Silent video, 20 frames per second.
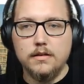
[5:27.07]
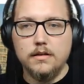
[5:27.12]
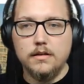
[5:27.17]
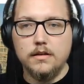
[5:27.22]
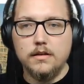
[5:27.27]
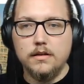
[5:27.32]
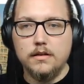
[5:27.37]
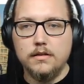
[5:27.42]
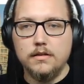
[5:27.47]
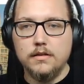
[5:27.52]

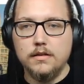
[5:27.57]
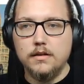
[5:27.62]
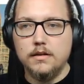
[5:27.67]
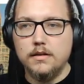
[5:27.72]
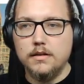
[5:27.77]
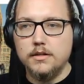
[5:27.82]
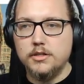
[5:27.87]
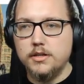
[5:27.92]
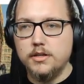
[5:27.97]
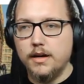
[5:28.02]
it
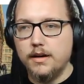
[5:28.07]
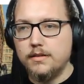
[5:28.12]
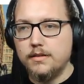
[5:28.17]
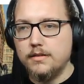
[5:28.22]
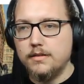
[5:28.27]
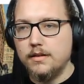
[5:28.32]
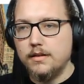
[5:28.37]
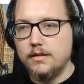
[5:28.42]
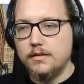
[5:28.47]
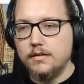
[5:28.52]
checks
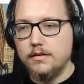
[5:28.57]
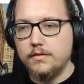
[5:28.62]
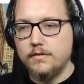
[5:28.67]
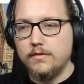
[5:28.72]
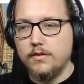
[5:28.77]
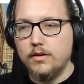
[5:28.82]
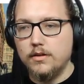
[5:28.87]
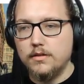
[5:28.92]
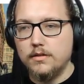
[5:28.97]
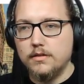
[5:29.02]
that the
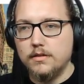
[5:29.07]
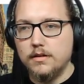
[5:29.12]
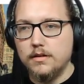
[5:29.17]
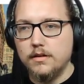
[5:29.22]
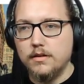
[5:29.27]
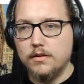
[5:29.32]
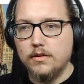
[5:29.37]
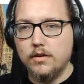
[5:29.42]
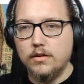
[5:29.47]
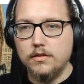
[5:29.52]
first
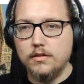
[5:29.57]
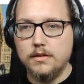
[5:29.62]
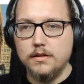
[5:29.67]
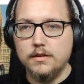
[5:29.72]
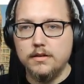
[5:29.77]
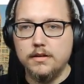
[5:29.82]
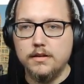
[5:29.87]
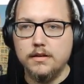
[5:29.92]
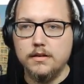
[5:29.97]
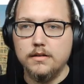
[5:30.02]
content
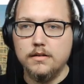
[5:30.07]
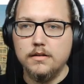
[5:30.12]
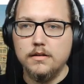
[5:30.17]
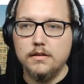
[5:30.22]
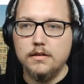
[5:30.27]
here